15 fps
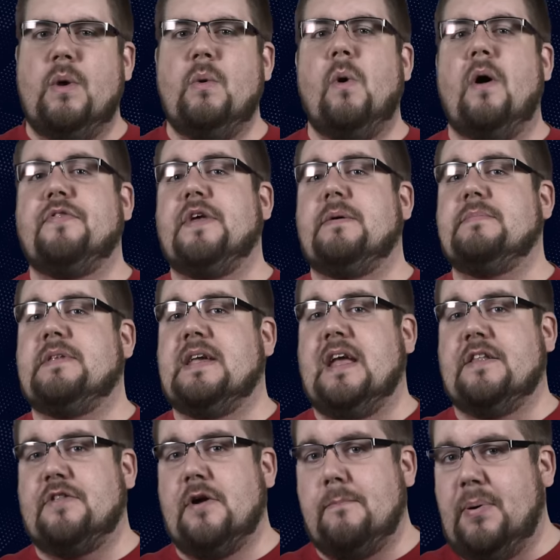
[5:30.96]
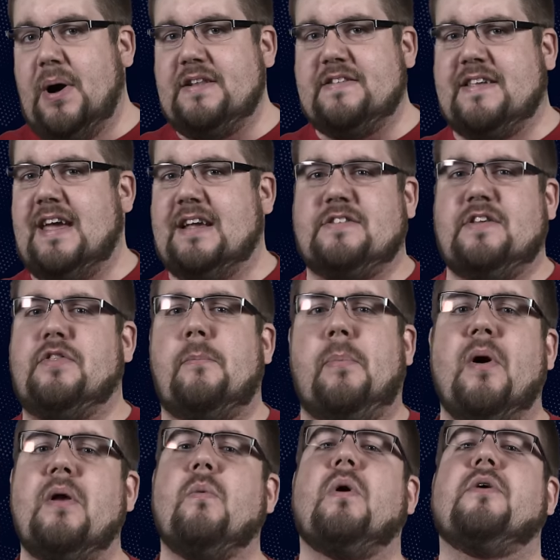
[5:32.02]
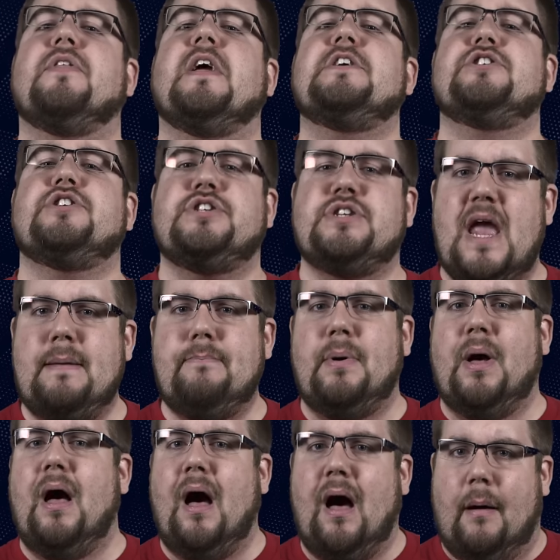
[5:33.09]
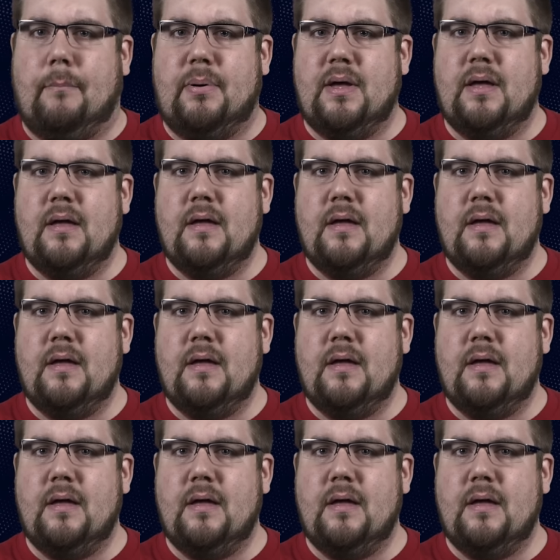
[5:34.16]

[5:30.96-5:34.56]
We want them to get their butts kicked to the point where they shape up.